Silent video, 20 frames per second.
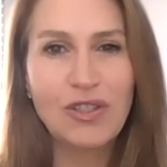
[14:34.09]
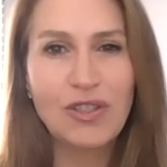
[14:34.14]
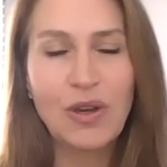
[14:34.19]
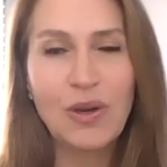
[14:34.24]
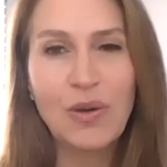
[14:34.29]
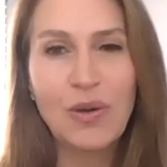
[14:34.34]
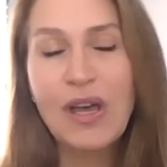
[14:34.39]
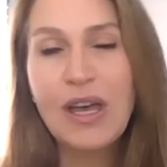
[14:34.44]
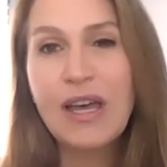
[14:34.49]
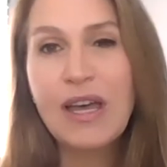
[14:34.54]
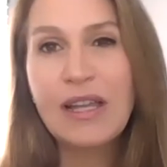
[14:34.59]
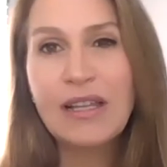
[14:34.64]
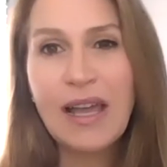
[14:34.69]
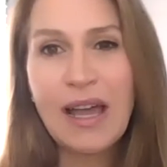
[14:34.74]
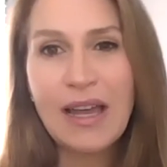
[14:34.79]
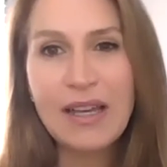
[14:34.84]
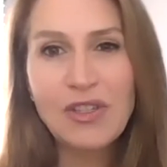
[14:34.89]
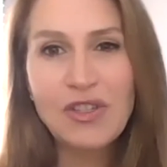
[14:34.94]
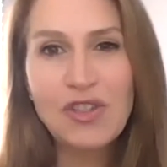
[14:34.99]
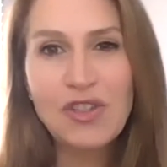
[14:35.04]
So
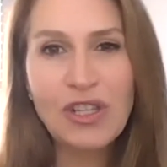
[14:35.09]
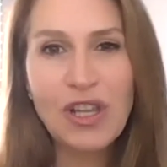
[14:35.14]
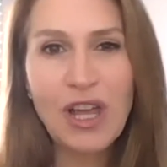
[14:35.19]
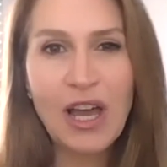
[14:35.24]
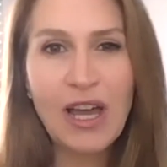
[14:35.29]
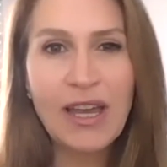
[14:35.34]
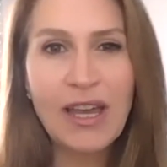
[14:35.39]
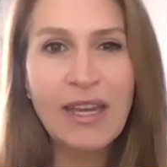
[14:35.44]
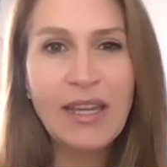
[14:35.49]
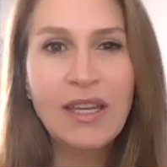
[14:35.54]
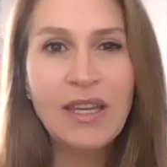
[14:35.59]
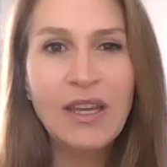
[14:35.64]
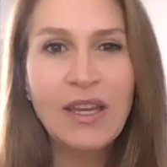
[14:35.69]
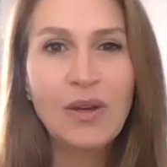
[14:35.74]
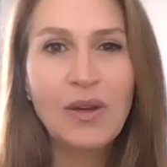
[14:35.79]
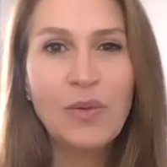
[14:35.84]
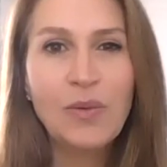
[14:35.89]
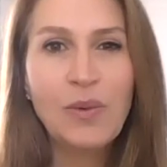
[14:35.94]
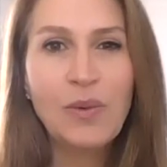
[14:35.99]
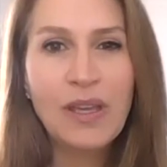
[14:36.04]
last July,
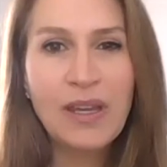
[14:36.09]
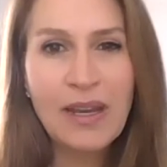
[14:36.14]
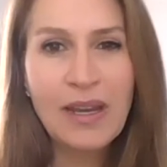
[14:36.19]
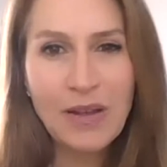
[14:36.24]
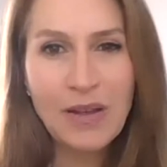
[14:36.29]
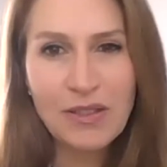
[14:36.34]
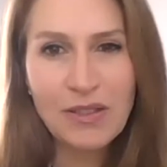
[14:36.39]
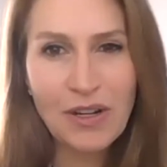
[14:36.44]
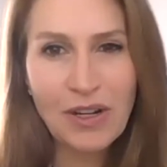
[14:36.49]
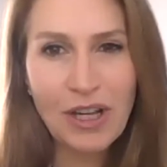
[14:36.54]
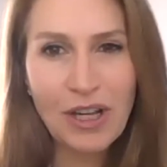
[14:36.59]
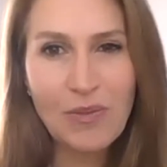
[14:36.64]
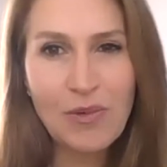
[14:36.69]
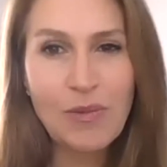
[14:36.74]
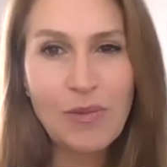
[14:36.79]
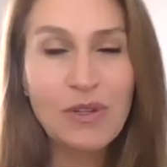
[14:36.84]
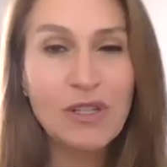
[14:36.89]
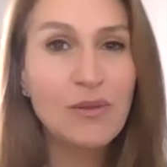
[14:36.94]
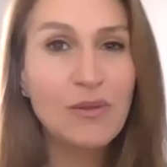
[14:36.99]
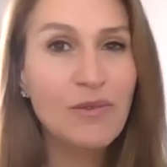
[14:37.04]
we announced our
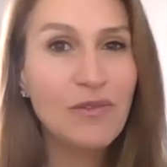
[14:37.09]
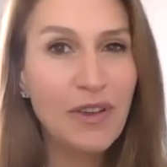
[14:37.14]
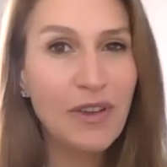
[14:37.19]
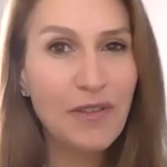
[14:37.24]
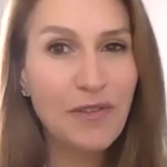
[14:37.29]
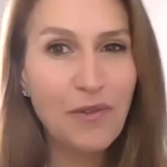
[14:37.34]
commitment to moving